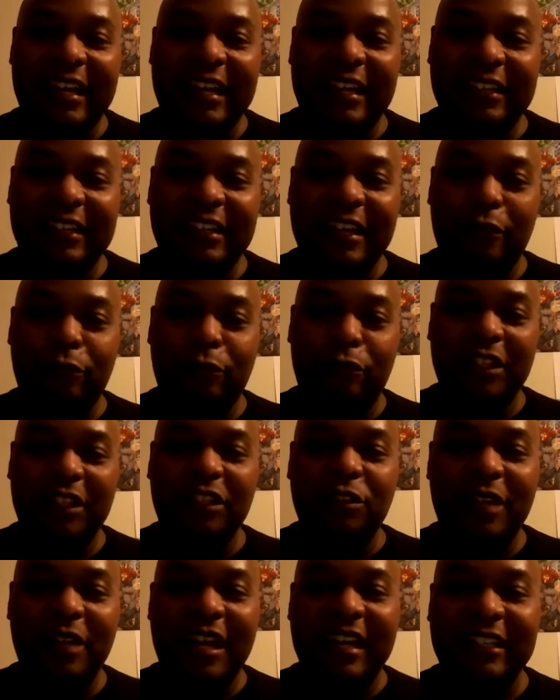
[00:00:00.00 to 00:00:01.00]
and they're
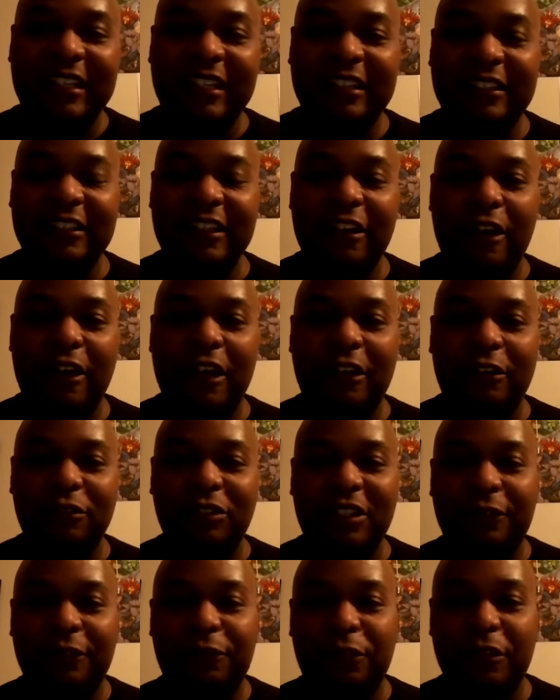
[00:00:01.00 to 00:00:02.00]
reunited and they're all
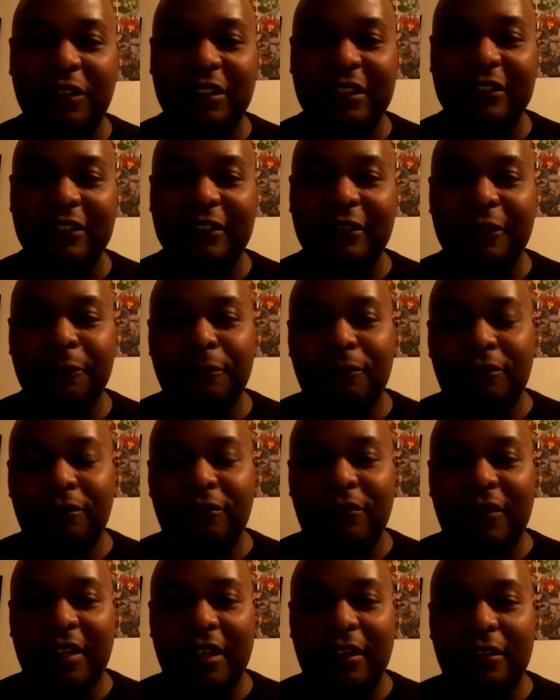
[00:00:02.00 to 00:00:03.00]
different
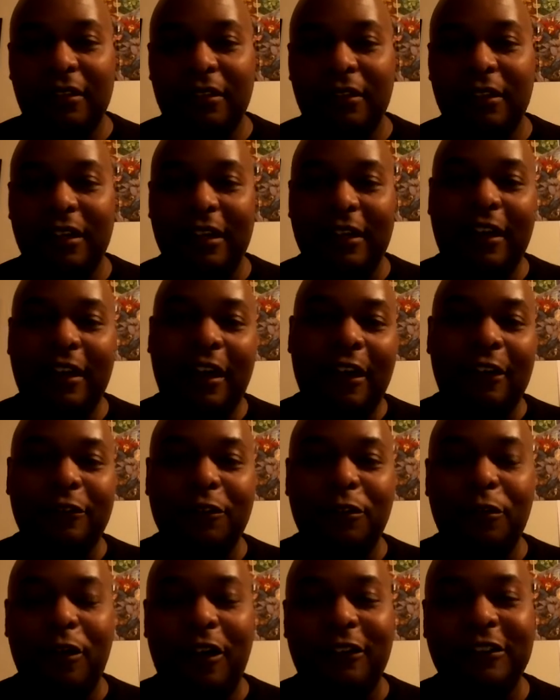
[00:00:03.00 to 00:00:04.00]
and all
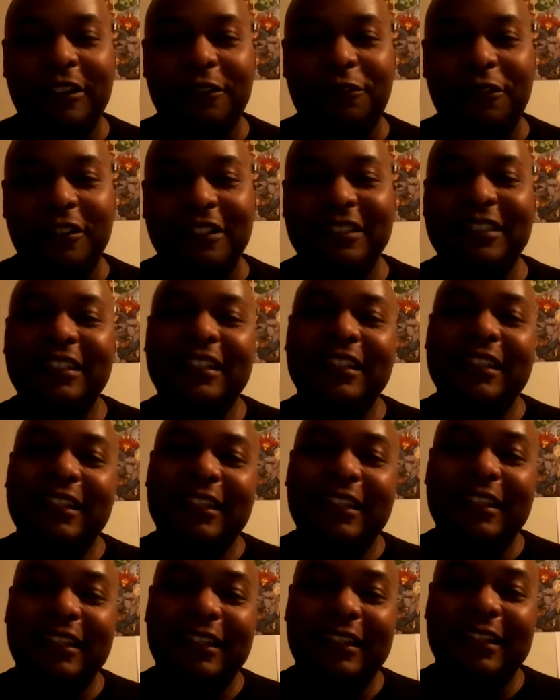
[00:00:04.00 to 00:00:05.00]
new, all different.
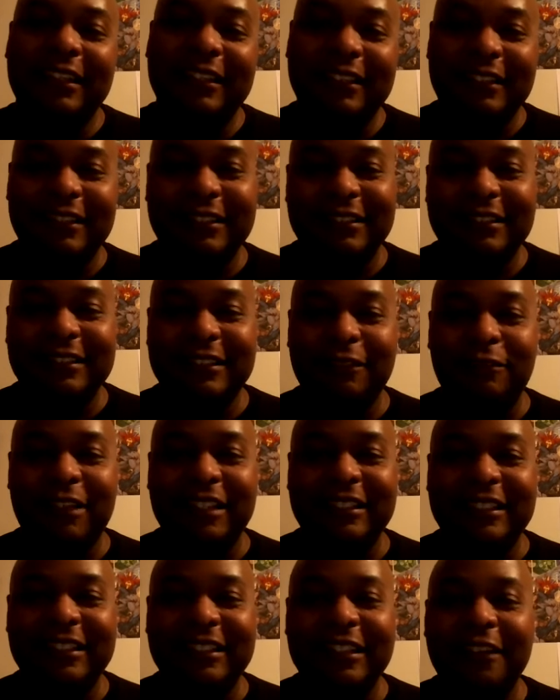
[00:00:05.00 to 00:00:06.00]
See what I
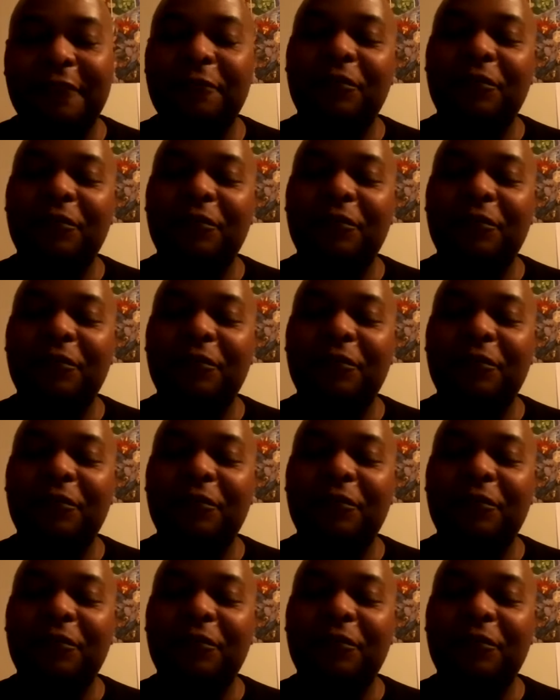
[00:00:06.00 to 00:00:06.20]
did there?